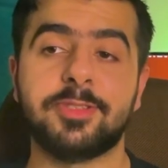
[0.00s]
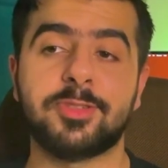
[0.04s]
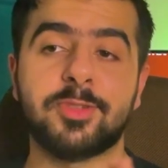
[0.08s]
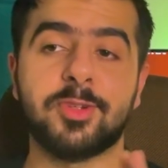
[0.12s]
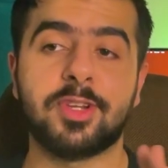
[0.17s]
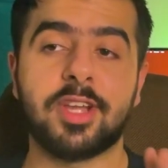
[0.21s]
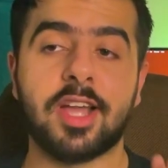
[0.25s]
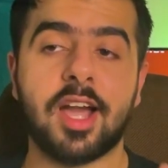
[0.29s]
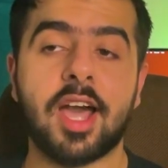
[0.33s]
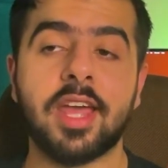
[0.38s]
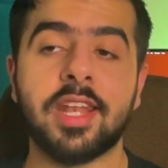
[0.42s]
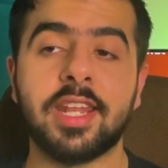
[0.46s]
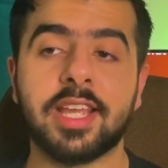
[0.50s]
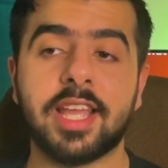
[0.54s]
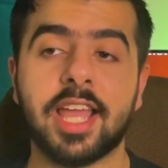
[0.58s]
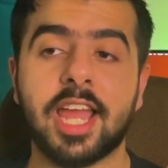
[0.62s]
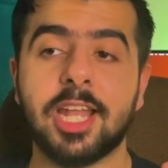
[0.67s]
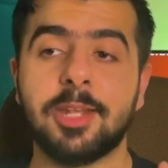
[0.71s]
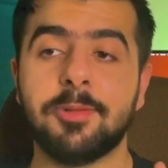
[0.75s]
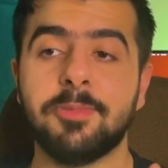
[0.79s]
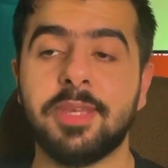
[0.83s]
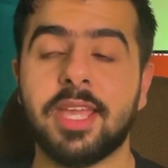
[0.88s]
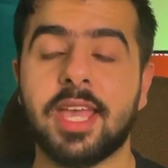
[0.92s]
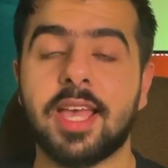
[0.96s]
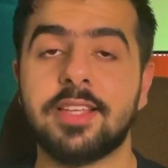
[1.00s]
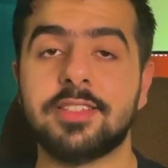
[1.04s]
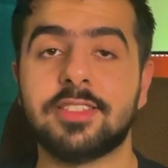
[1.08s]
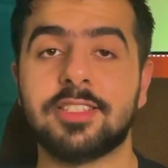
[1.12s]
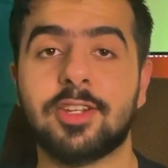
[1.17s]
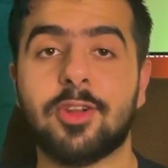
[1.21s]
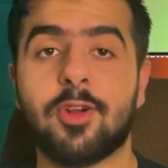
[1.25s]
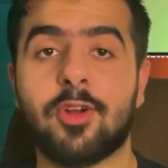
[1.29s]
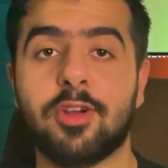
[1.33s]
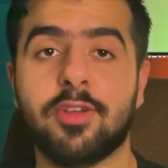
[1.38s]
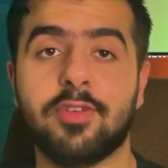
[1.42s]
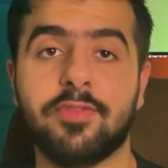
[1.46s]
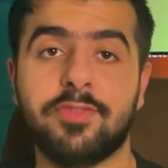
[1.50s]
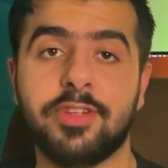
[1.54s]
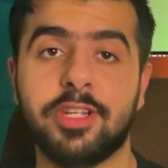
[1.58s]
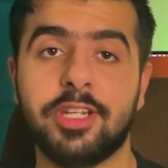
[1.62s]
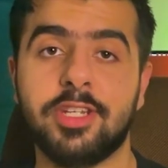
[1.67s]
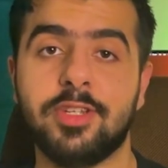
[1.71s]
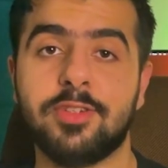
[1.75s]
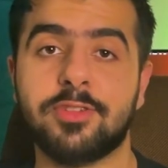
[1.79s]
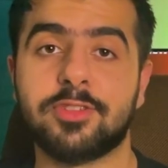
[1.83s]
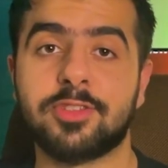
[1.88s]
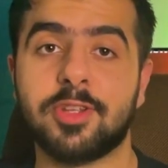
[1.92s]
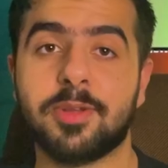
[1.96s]
So Khan Academy has a lot of
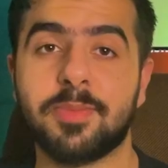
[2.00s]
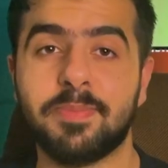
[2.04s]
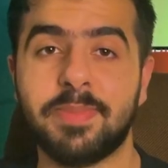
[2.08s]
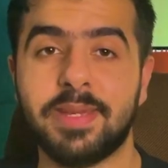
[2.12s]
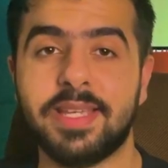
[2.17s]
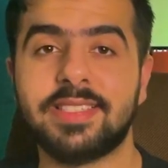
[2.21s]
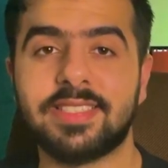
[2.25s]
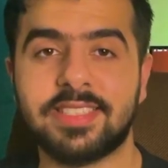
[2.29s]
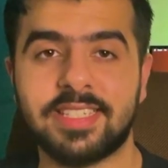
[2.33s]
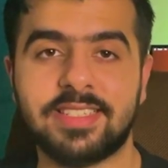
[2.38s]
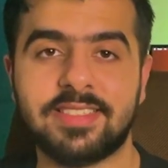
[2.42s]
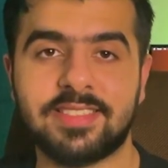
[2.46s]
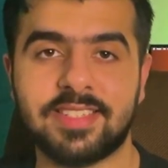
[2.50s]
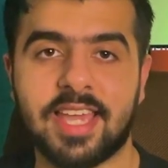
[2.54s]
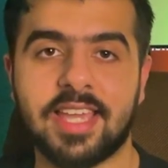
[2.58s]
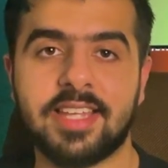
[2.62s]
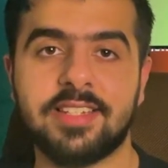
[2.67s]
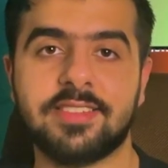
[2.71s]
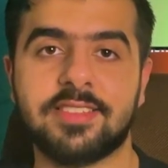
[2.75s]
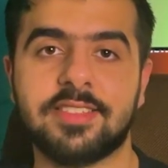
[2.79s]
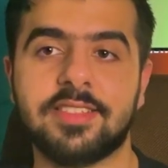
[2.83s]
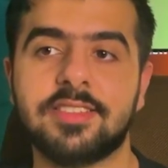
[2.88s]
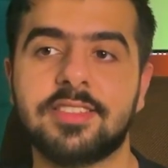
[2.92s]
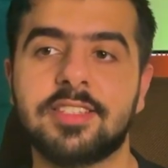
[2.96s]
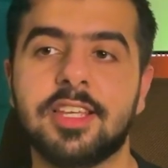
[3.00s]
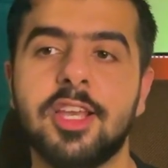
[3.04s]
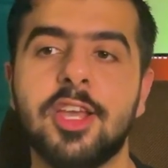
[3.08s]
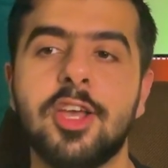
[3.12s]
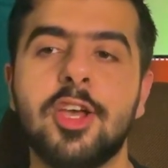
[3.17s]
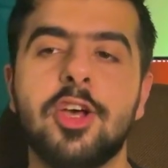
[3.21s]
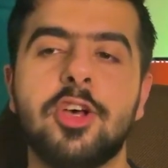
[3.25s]
videos on basic sciences.